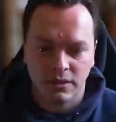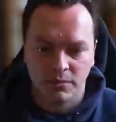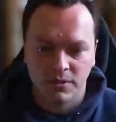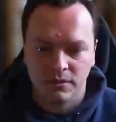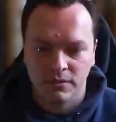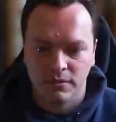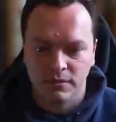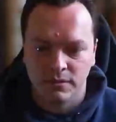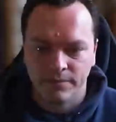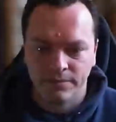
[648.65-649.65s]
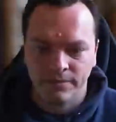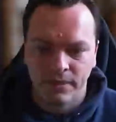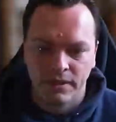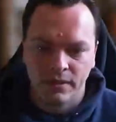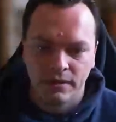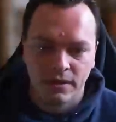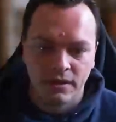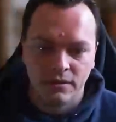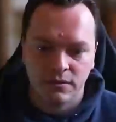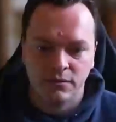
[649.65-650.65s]
tips.
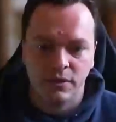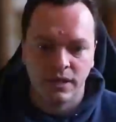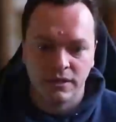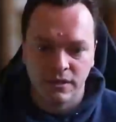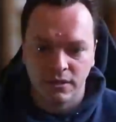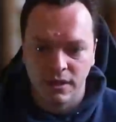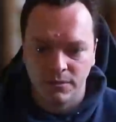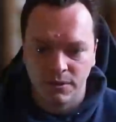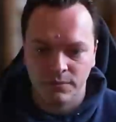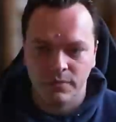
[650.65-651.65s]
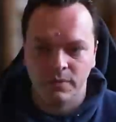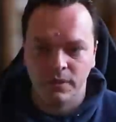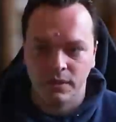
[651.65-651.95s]
This will actually keep them